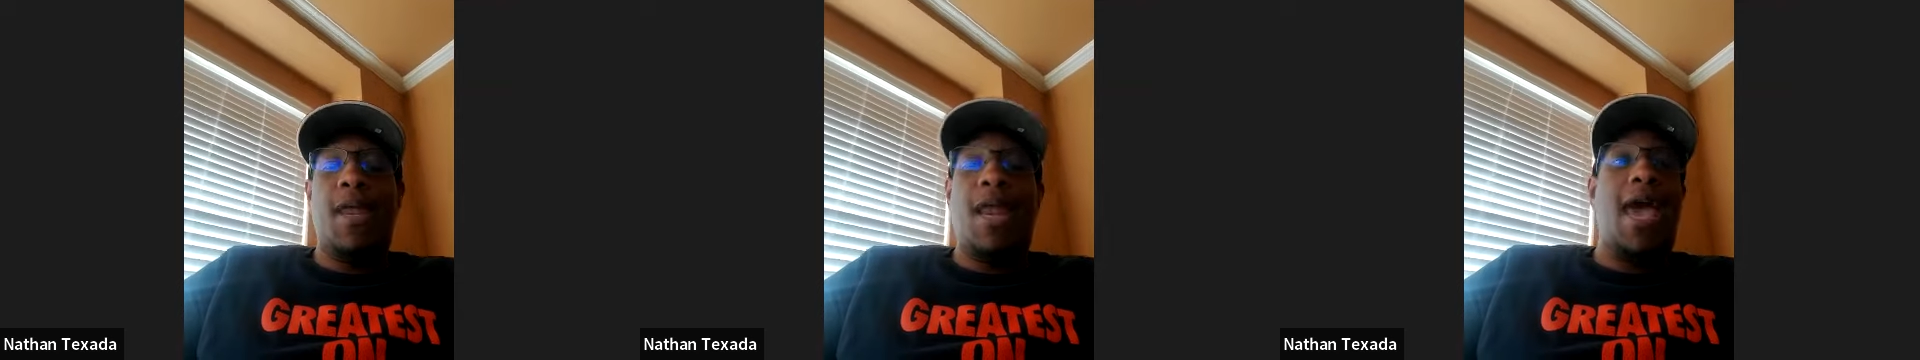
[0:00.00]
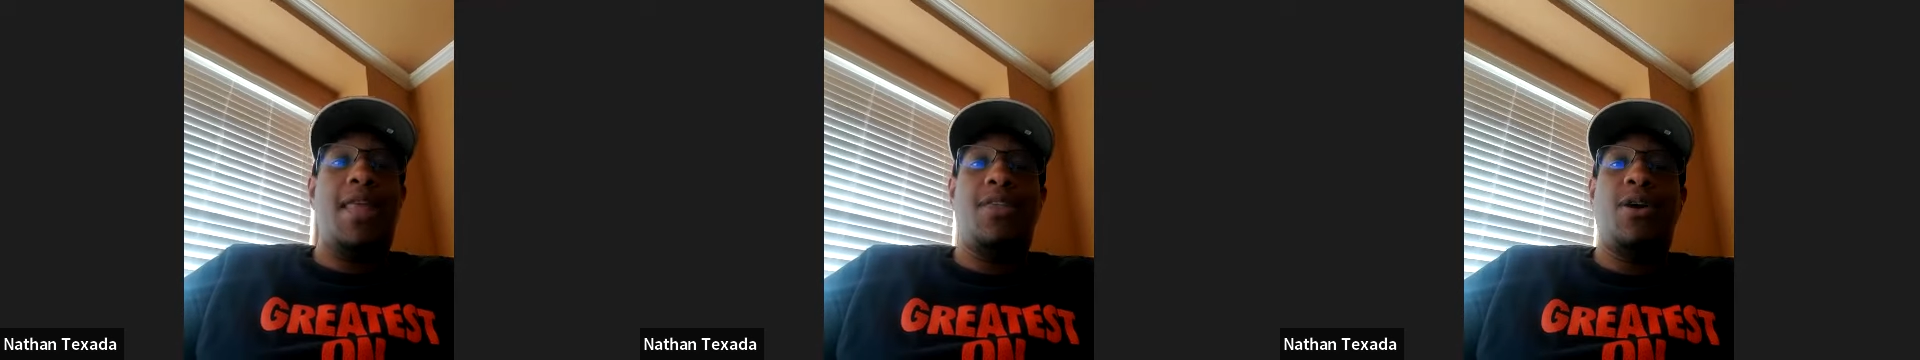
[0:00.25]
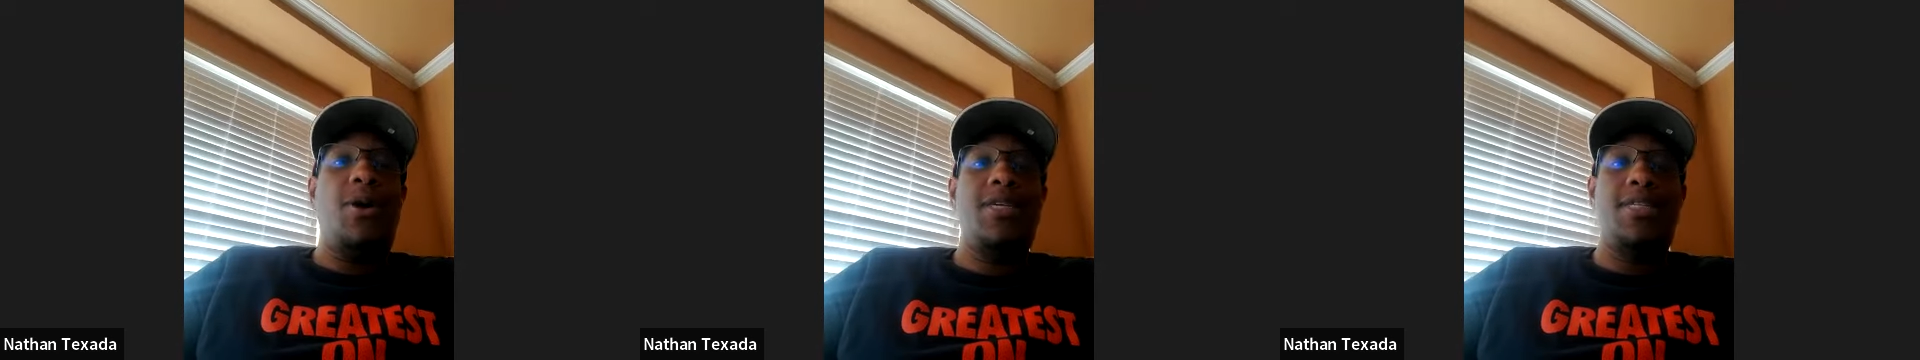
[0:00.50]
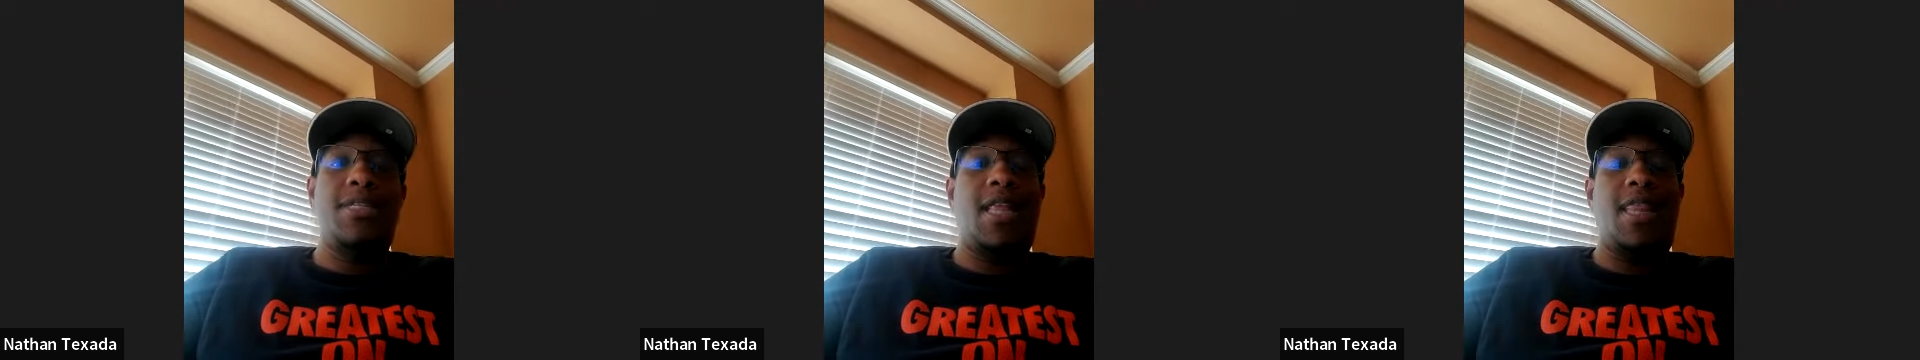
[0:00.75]
And they had the
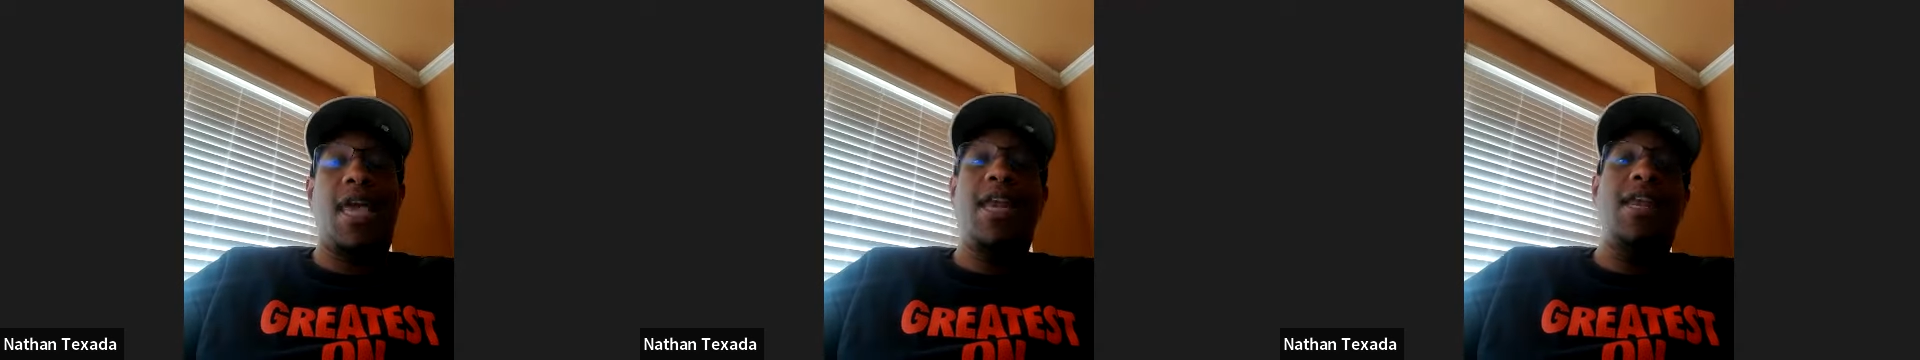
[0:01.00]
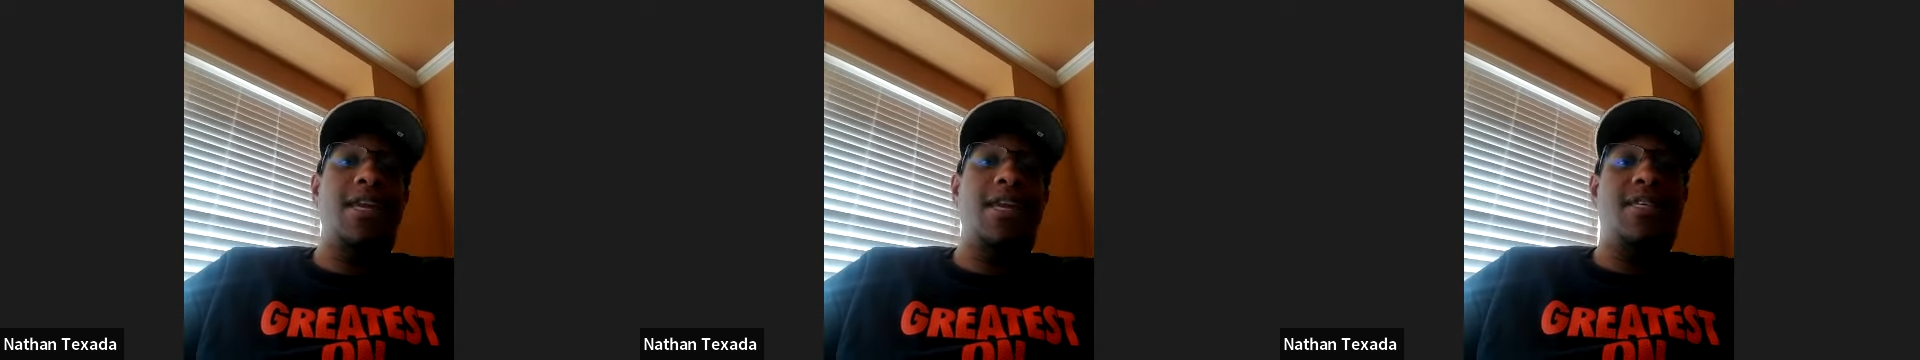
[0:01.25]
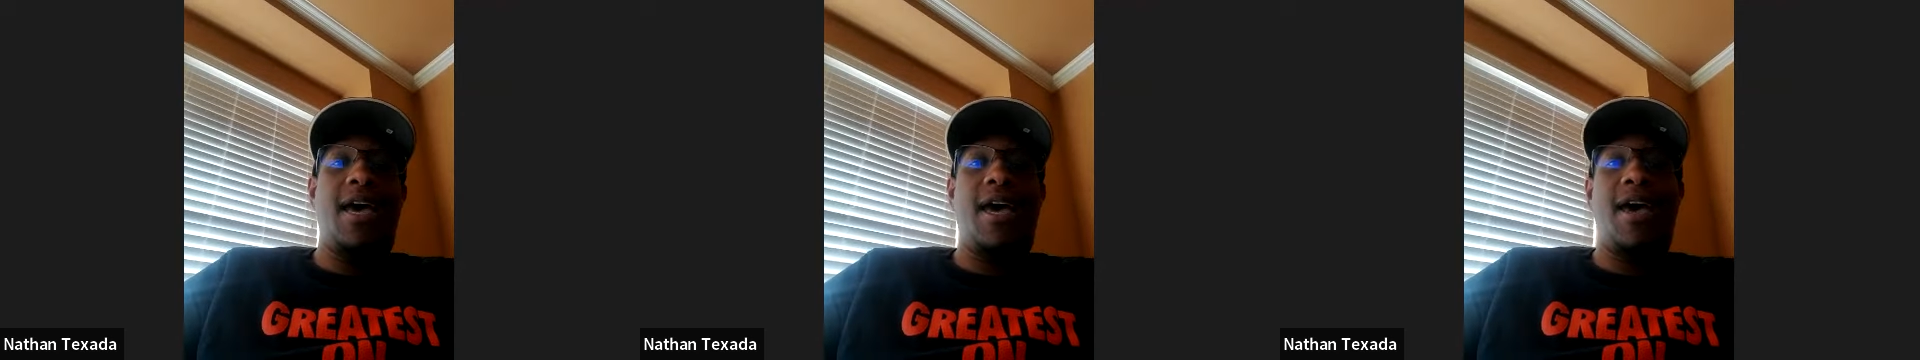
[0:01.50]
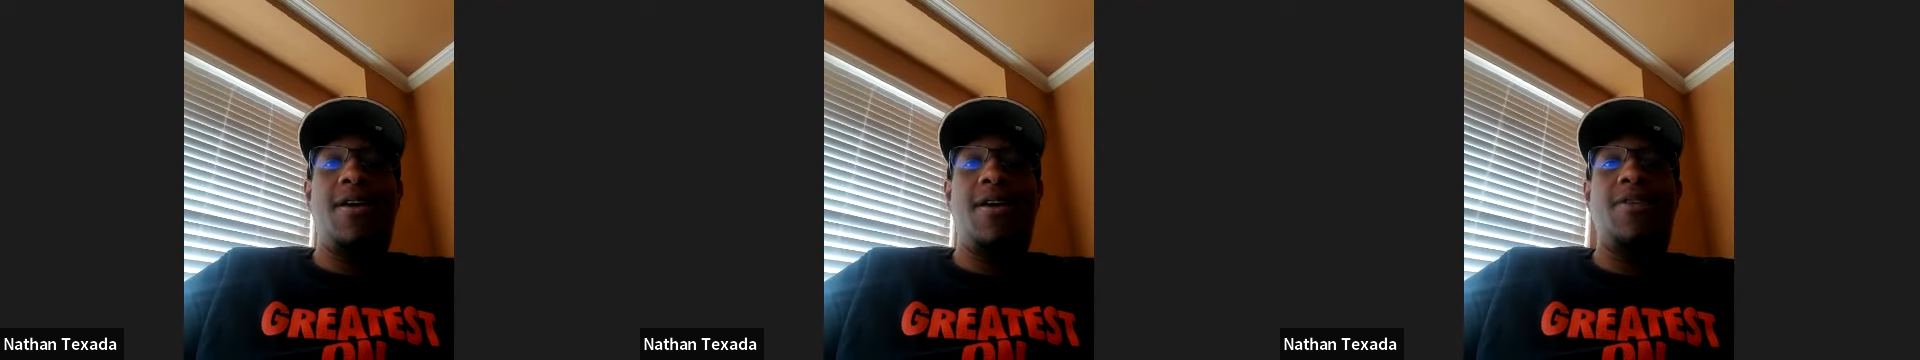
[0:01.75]
questions that they needed to
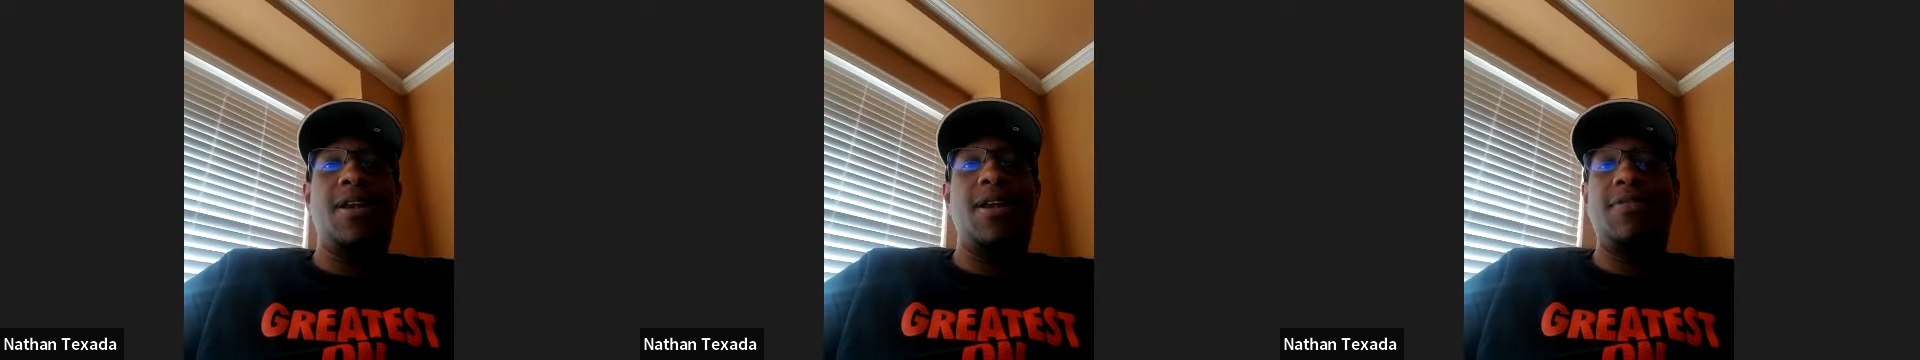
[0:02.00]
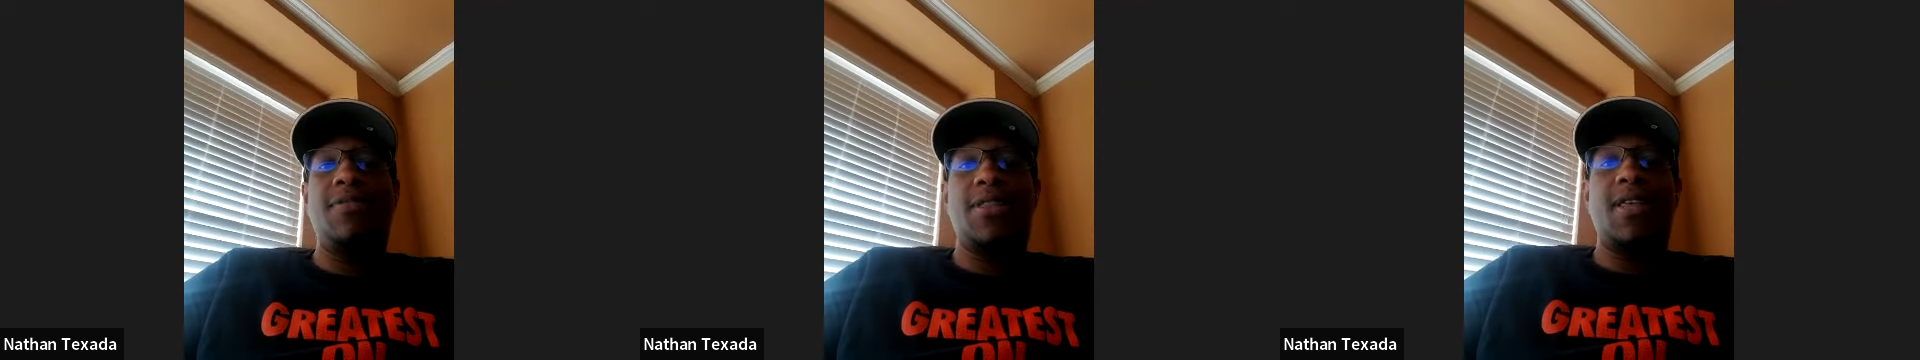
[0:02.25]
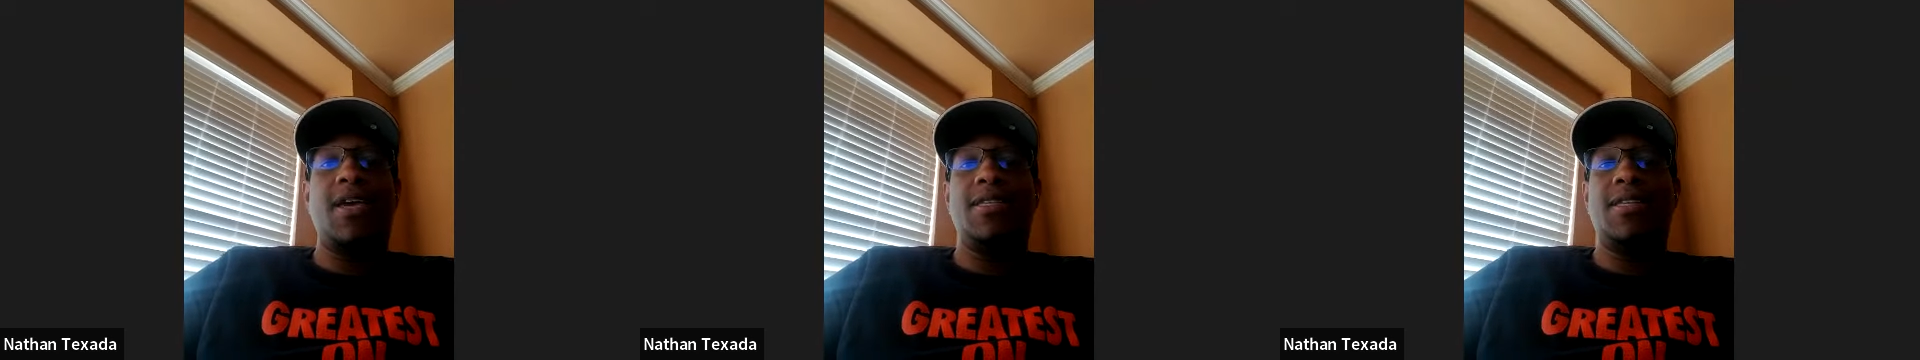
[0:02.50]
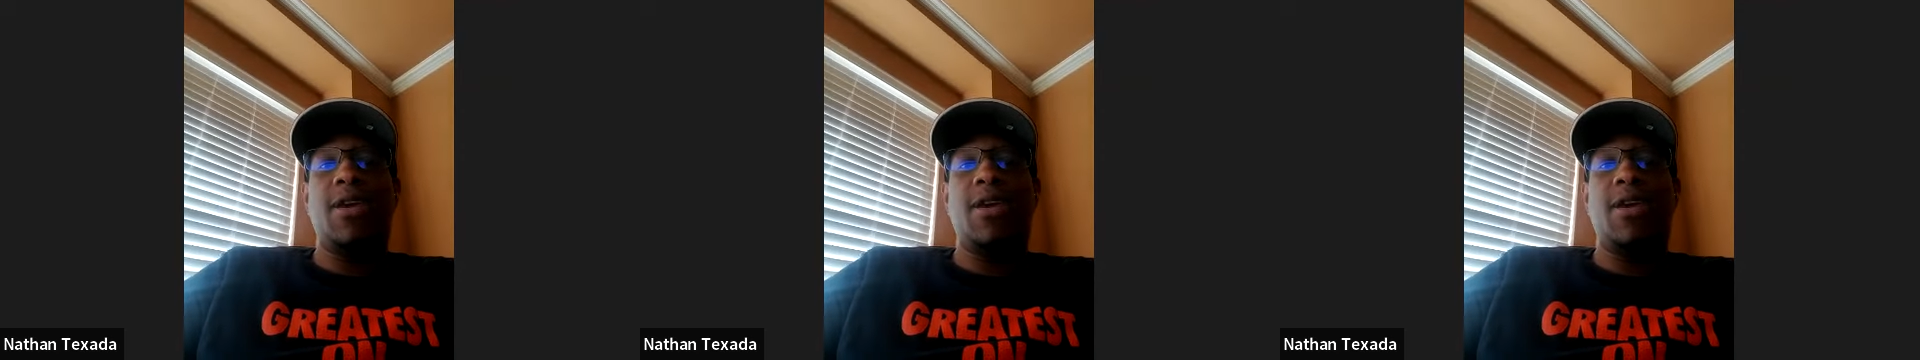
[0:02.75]
have and different things.